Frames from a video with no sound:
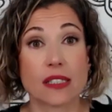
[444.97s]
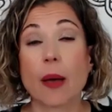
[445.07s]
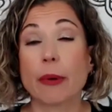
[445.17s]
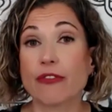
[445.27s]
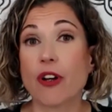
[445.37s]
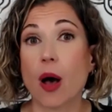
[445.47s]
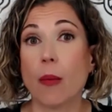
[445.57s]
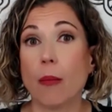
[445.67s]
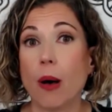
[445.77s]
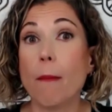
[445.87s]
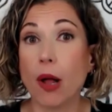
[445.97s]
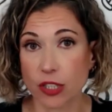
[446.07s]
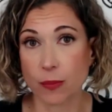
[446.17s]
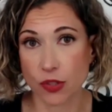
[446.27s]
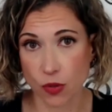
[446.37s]
as it's coming from
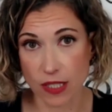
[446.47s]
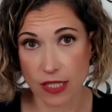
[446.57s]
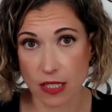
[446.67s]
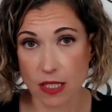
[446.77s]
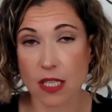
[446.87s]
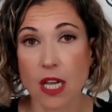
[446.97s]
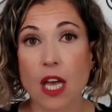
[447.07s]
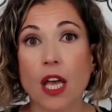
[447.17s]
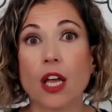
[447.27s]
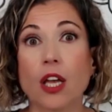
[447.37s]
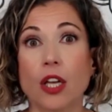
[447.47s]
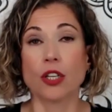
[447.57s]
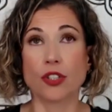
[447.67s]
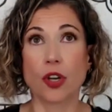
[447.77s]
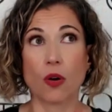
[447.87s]
multiple sources.
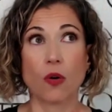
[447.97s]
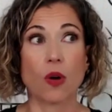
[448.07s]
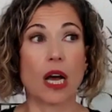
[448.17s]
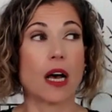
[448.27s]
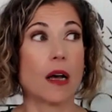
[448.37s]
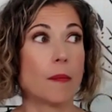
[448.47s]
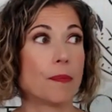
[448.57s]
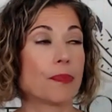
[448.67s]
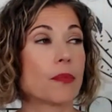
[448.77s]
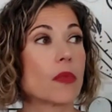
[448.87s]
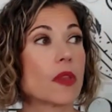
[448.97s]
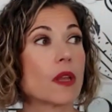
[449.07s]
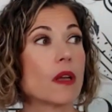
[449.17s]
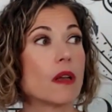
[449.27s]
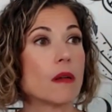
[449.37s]
So, um
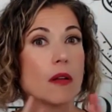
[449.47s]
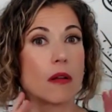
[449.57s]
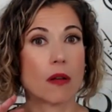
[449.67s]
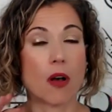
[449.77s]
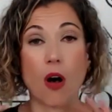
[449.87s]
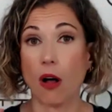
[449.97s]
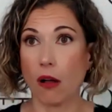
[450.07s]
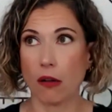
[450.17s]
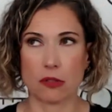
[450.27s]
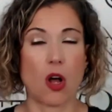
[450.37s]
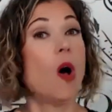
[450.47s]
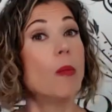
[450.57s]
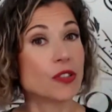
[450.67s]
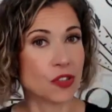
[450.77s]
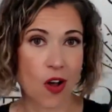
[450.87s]
all,
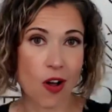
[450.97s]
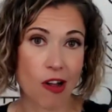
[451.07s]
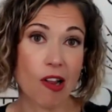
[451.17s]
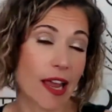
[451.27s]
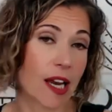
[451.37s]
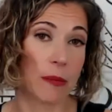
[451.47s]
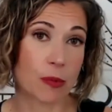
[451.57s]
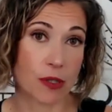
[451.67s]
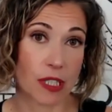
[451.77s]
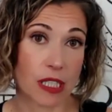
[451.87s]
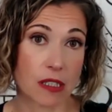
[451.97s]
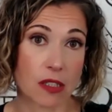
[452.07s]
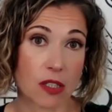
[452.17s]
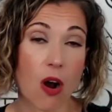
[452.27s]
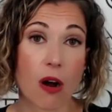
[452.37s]
almost all animal
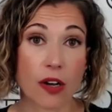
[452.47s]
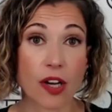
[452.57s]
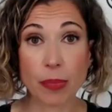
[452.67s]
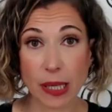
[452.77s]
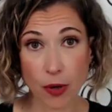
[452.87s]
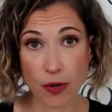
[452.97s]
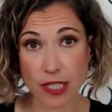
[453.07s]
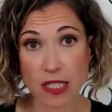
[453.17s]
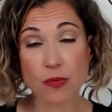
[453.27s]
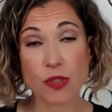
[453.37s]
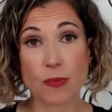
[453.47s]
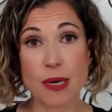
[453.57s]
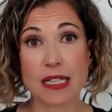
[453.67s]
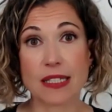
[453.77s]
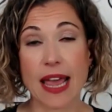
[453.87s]
proteins are complete proteins, which
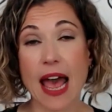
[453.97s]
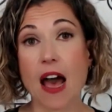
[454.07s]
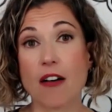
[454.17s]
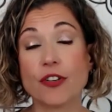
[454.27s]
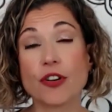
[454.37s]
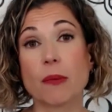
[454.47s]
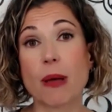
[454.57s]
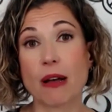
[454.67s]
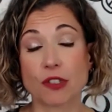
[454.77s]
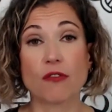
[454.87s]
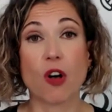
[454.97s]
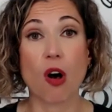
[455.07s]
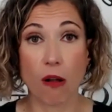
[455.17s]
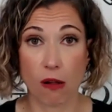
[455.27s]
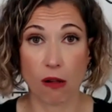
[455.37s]
means they have good amounts of
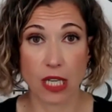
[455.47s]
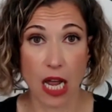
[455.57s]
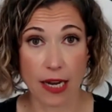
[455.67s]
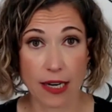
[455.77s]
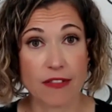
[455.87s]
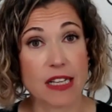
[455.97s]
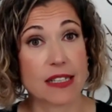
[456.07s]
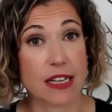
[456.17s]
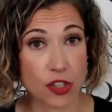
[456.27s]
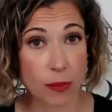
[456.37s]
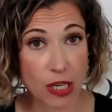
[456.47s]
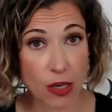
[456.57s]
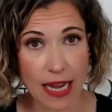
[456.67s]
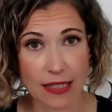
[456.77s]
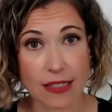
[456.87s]
all nine of the essential
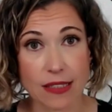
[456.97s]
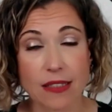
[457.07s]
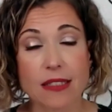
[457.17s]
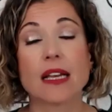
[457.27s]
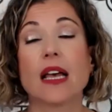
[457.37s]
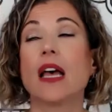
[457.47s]
amino acids.